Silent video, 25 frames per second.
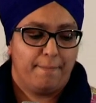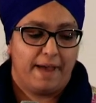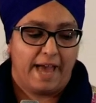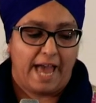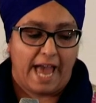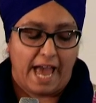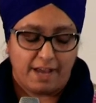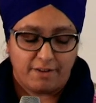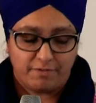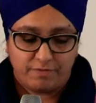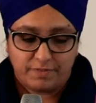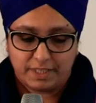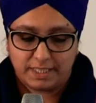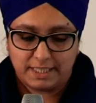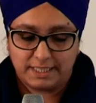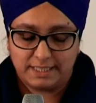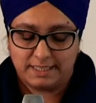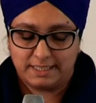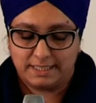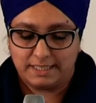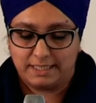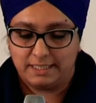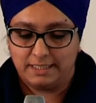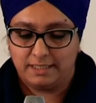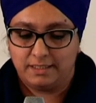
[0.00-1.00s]

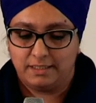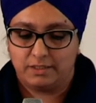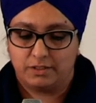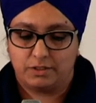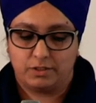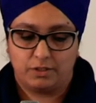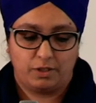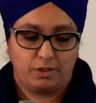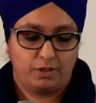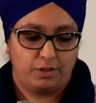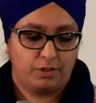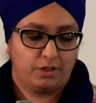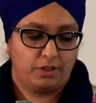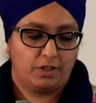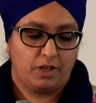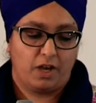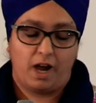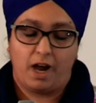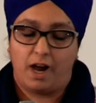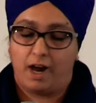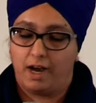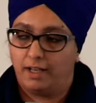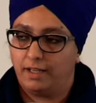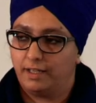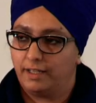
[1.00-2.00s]
Advocacy, so, you know,
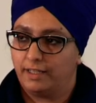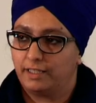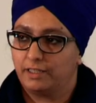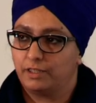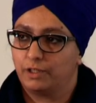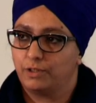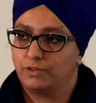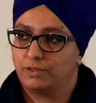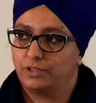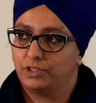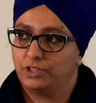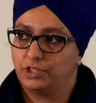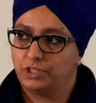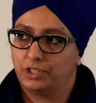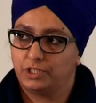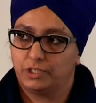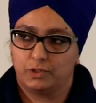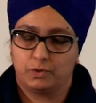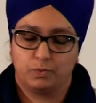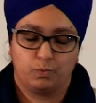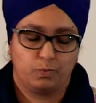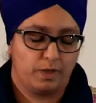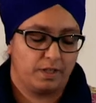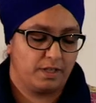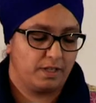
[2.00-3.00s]
highlighting those
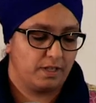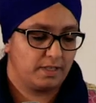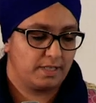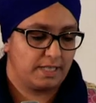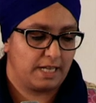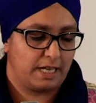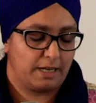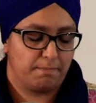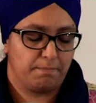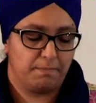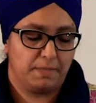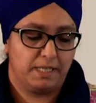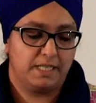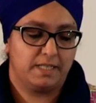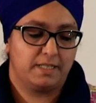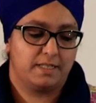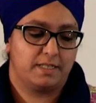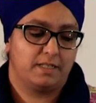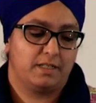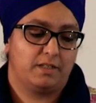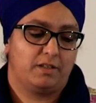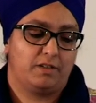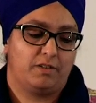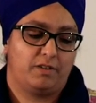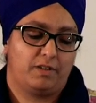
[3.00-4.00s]
issues, whether it's at a
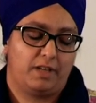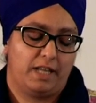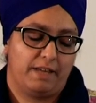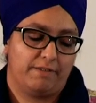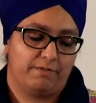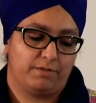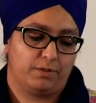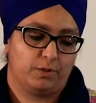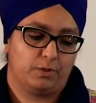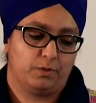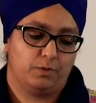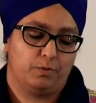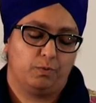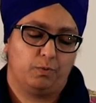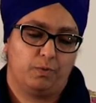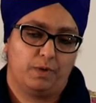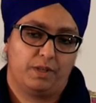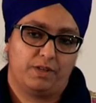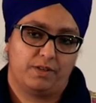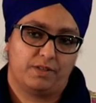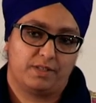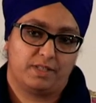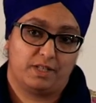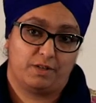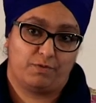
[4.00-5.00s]
ministerial level, whether
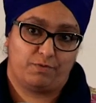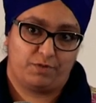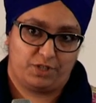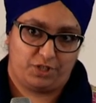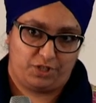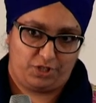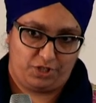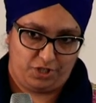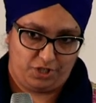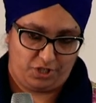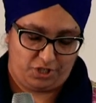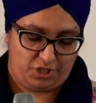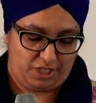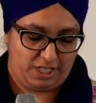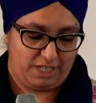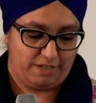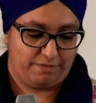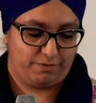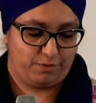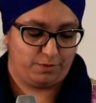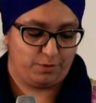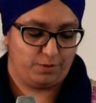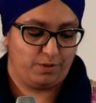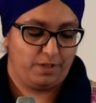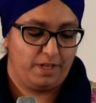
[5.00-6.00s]
it's in a research
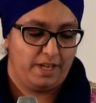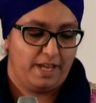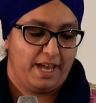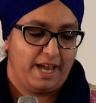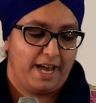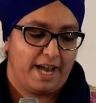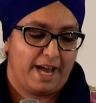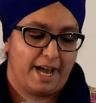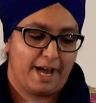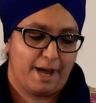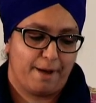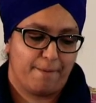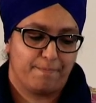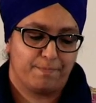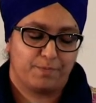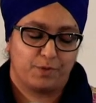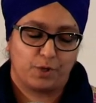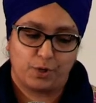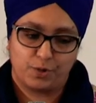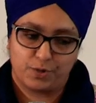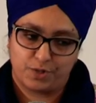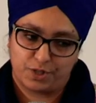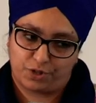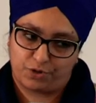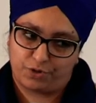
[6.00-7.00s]
level,
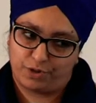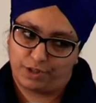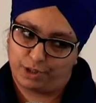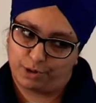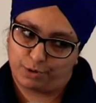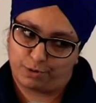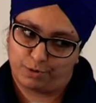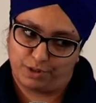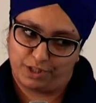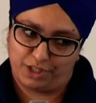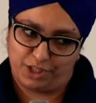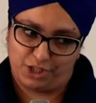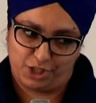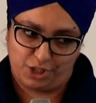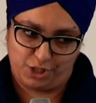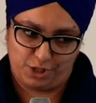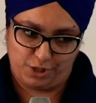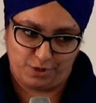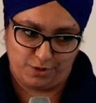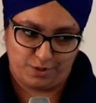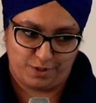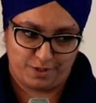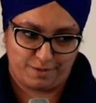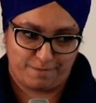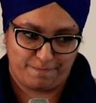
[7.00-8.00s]
those are critical
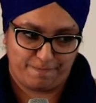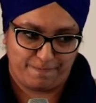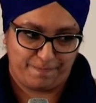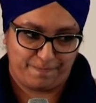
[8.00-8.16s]
issues.